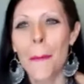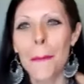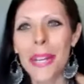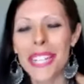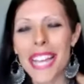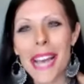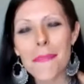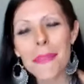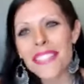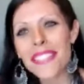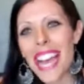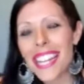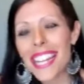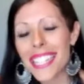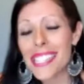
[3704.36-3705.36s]
but yeah, but
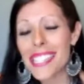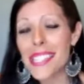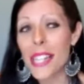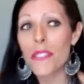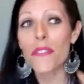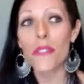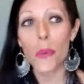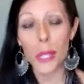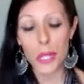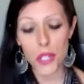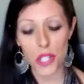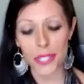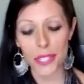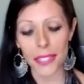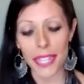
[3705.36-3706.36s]
that is
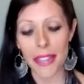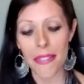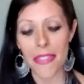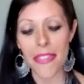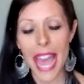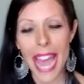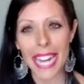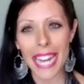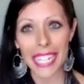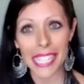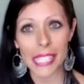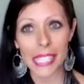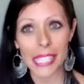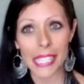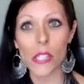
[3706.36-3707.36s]
unfortunately that
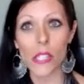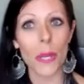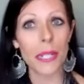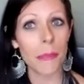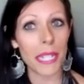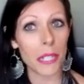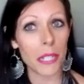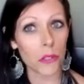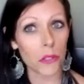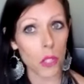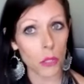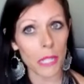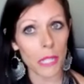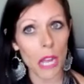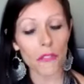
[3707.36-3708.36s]
is going to be a
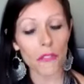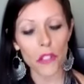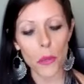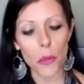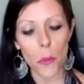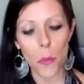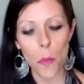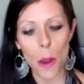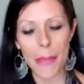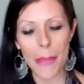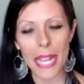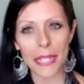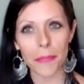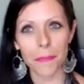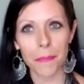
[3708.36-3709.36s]
roadblock for
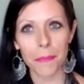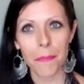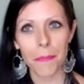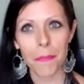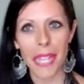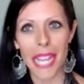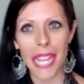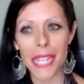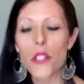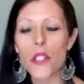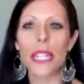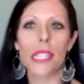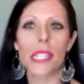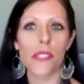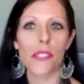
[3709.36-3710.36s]
women in
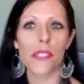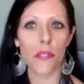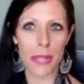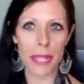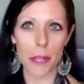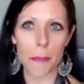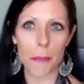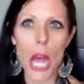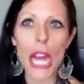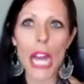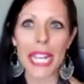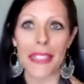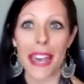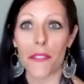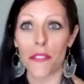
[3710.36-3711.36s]
transforming their
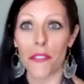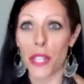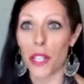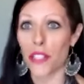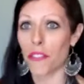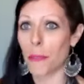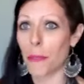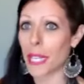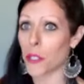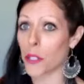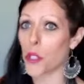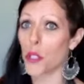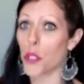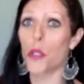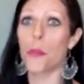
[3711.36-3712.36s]
body. That fear of being
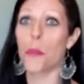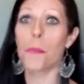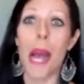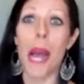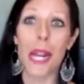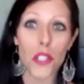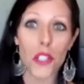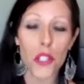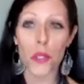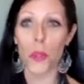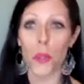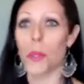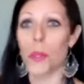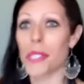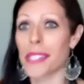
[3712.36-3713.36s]
too much,
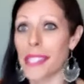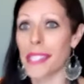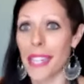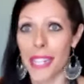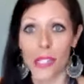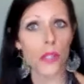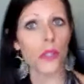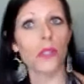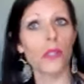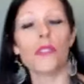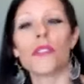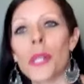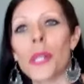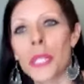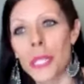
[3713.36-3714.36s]
too seen, too
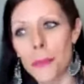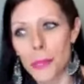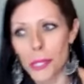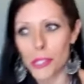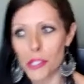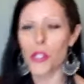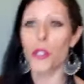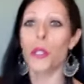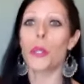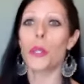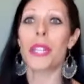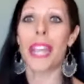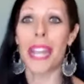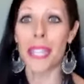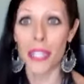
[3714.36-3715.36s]
vulnerable, too
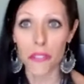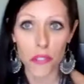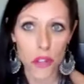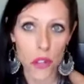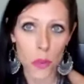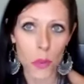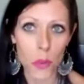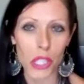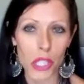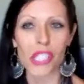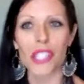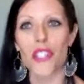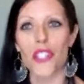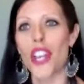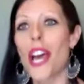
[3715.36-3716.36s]
naked for the world
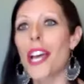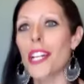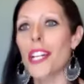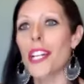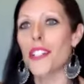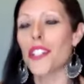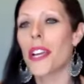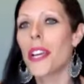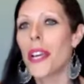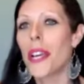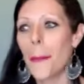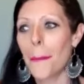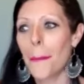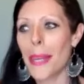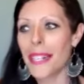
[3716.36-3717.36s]
to judge.
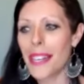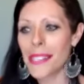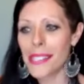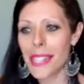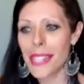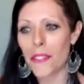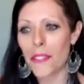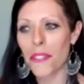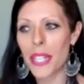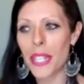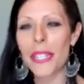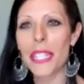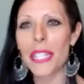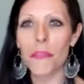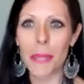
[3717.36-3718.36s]
Because that
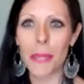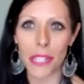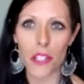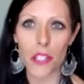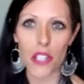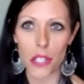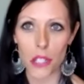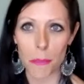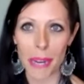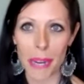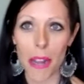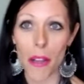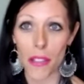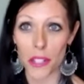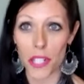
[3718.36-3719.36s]
feeling of being judged by
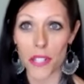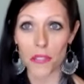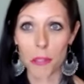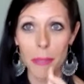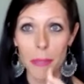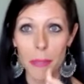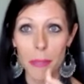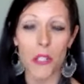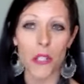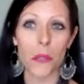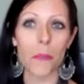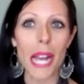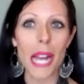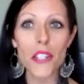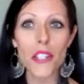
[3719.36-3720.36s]
others for being too
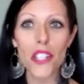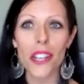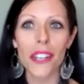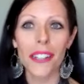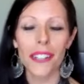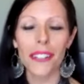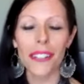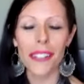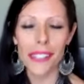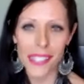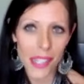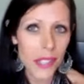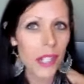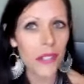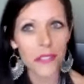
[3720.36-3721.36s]
much, it's
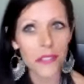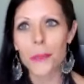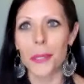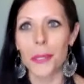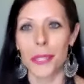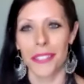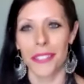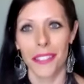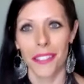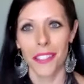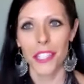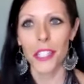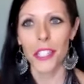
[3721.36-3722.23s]
uncomfortable you're